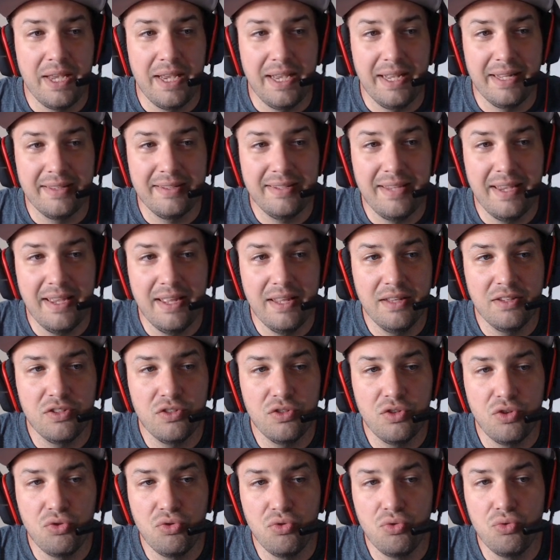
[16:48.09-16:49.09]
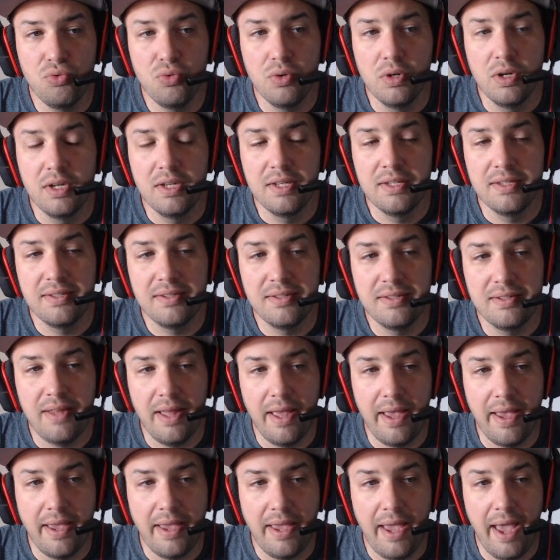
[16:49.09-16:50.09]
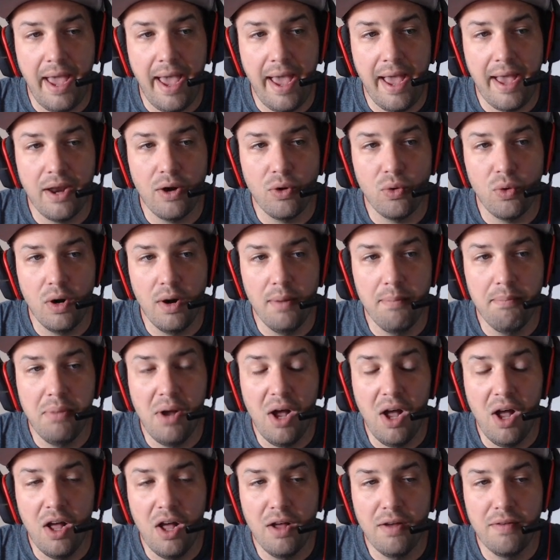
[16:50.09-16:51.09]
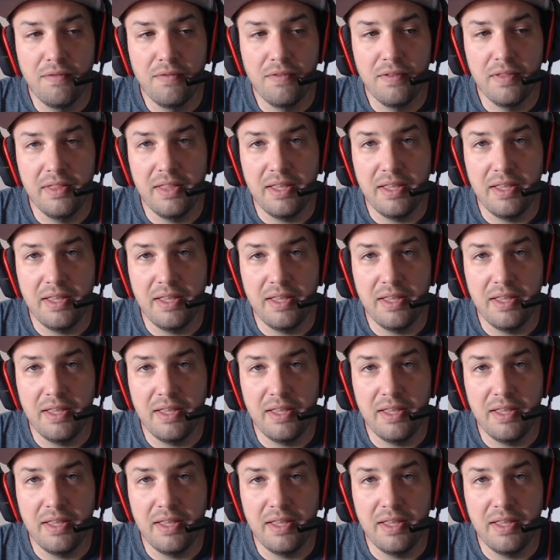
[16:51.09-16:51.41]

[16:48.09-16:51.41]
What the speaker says: it tends to stay at or above